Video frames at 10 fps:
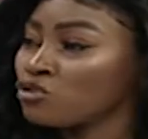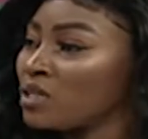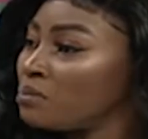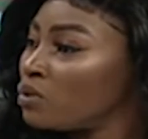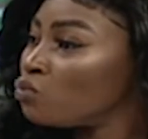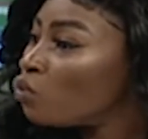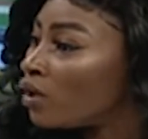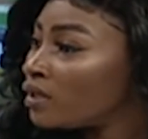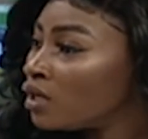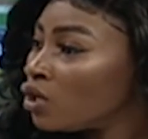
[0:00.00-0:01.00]
shouldn't be
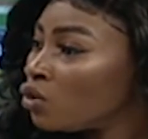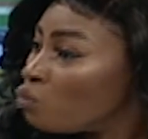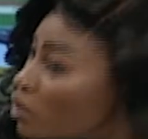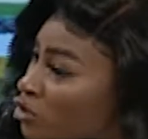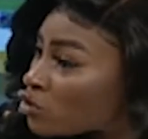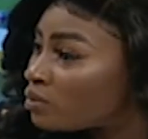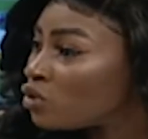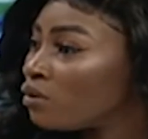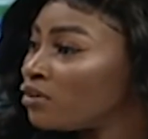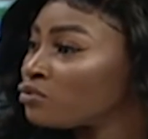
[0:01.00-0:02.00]
what we should be
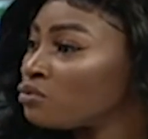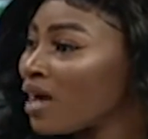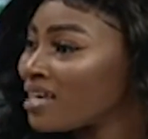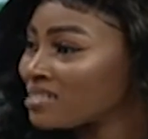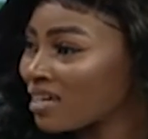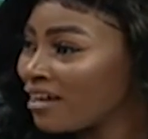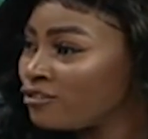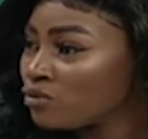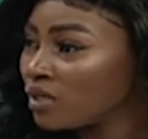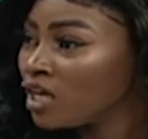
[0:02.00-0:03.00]
going through as a
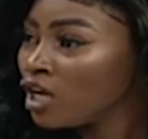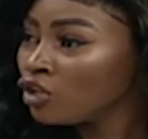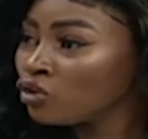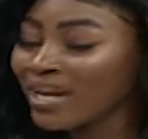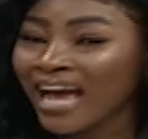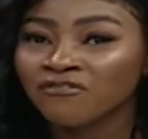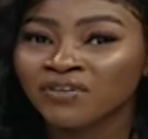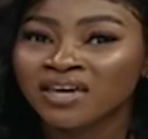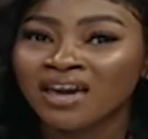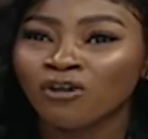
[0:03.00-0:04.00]
country, no, but, not but,
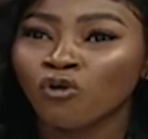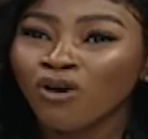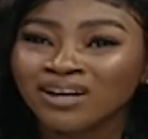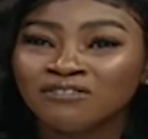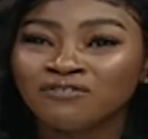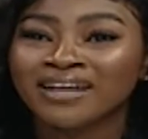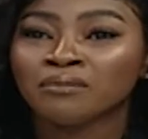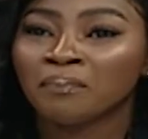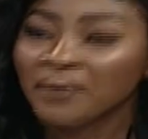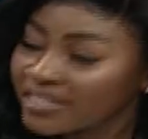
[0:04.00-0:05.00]
having a
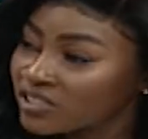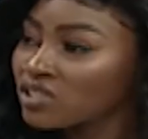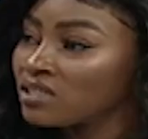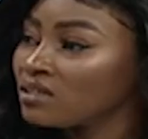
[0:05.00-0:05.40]
qualified pitch. No, but